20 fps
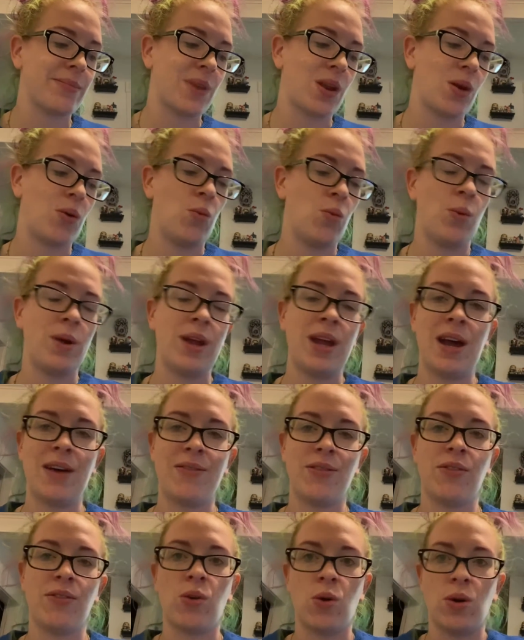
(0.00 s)
We have,
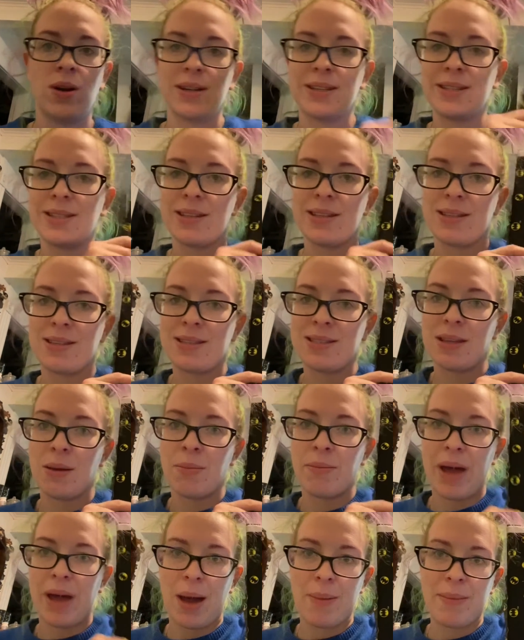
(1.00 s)
of course, some
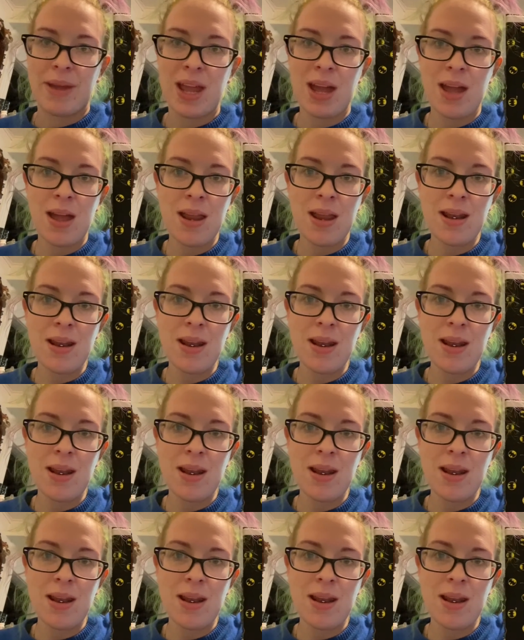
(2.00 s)
Batman.